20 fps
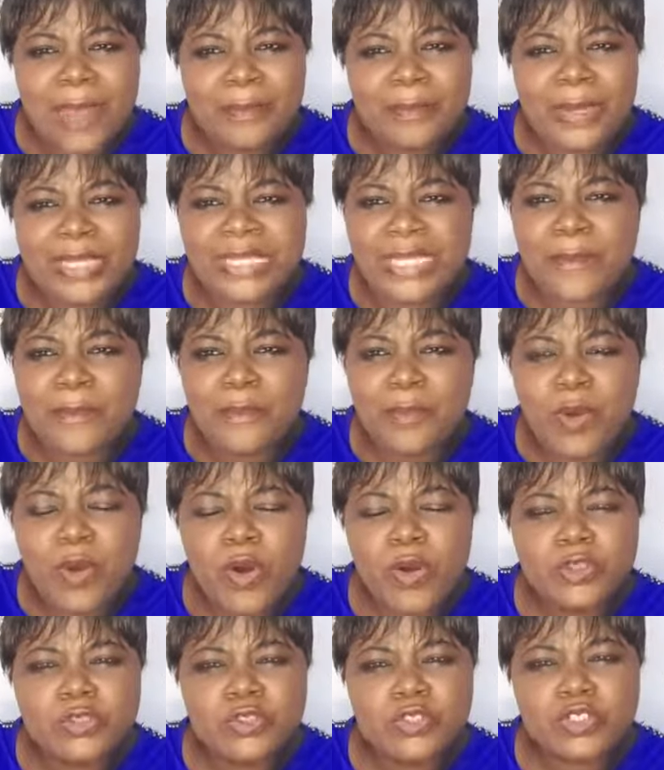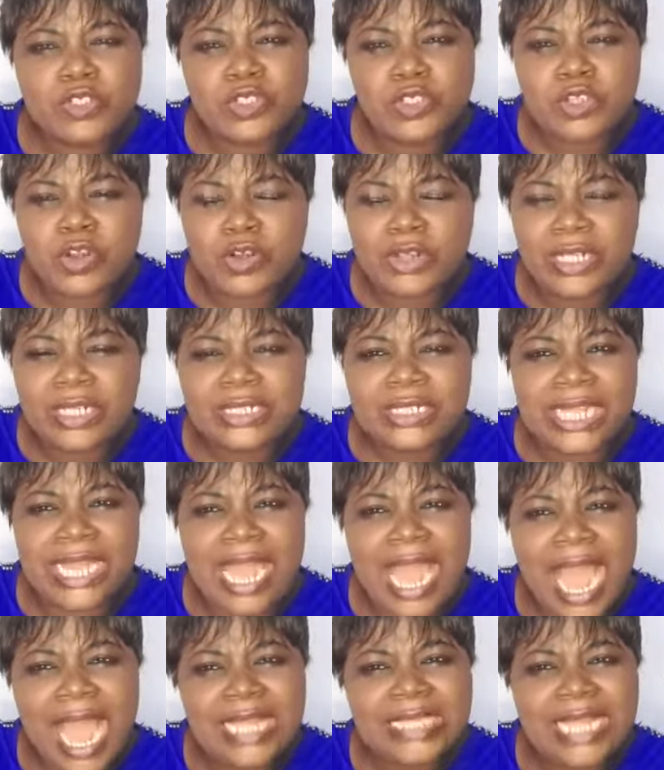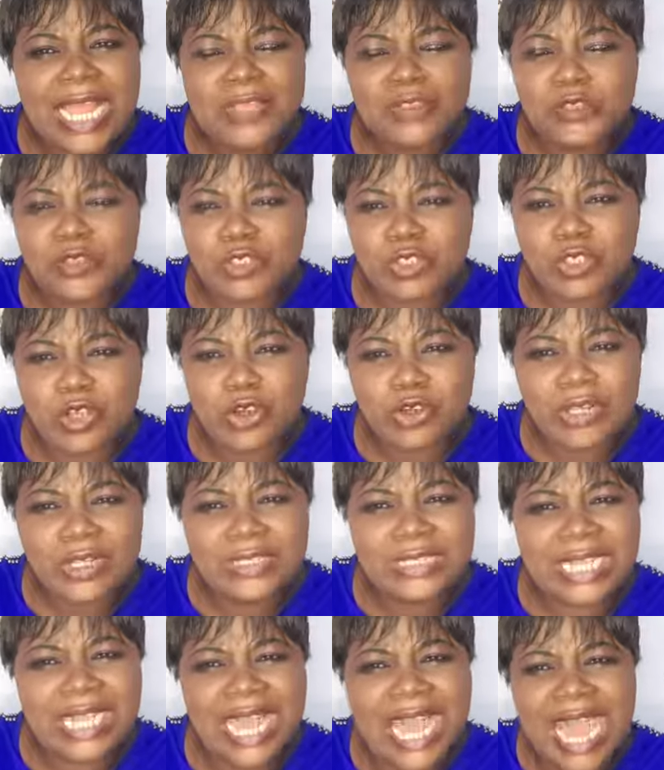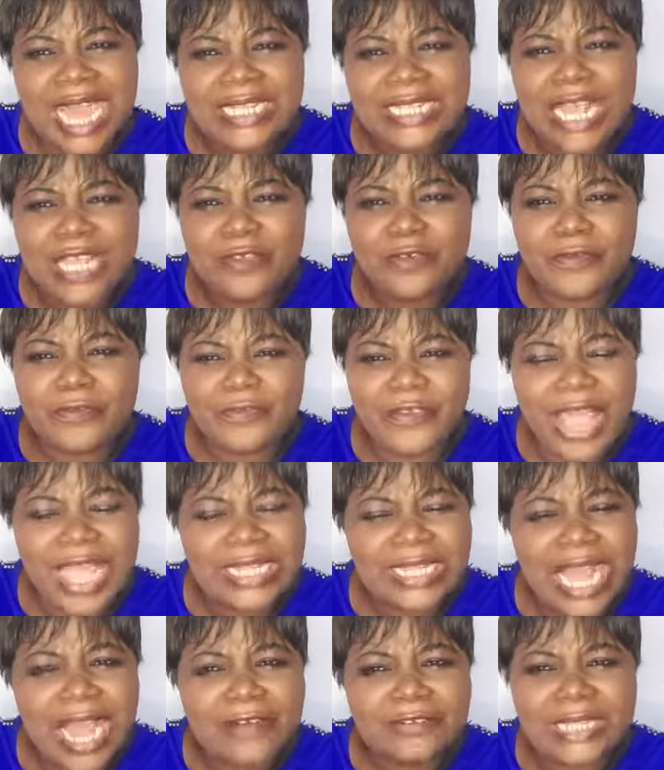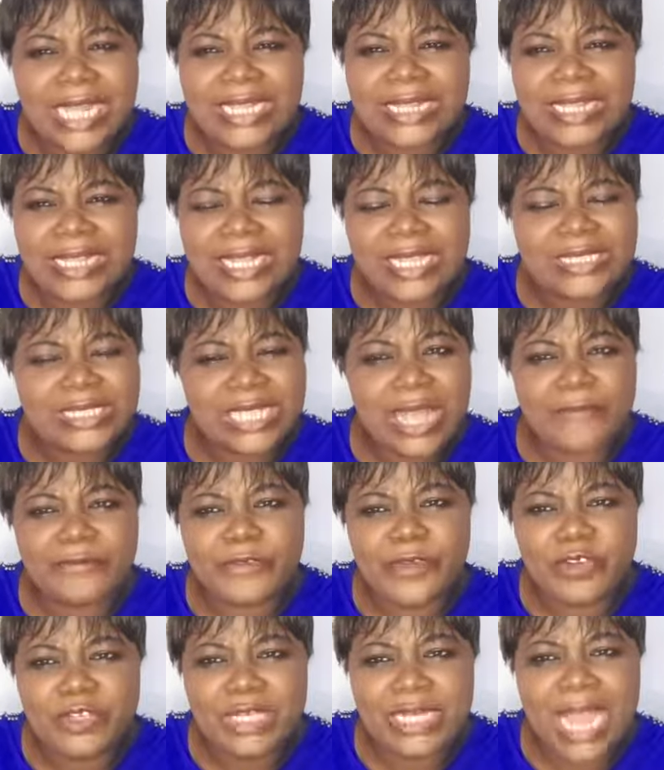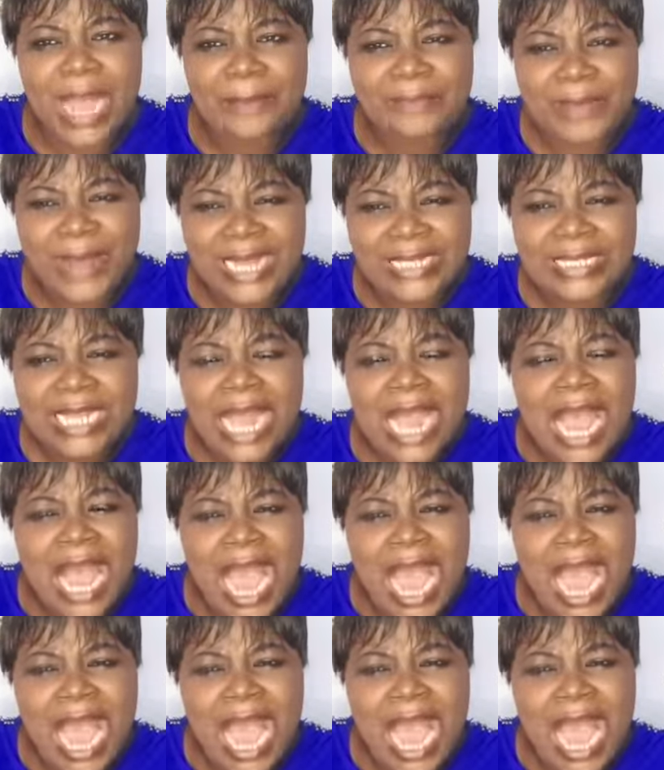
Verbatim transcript: But the more you struggle, the harder you struggle, the harder you find out that things are falling apart.